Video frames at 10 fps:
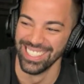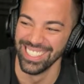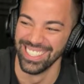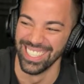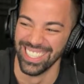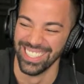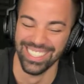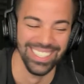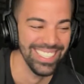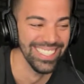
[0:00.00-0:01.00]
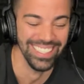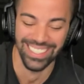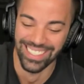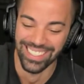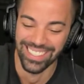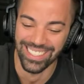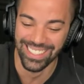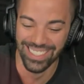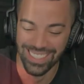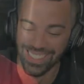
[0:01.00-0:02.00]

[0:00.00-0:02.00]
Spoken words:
Sorry. But yeah, he